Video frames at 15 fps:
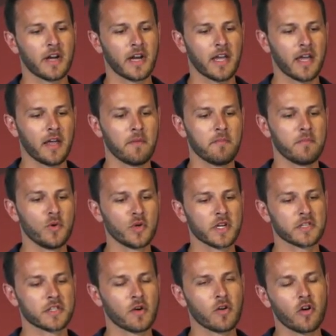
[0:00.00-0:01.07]
came
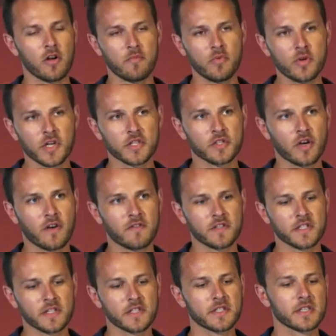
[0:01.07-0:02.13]
so-called booter
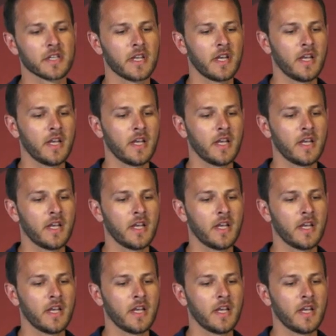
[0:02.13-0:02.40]
services.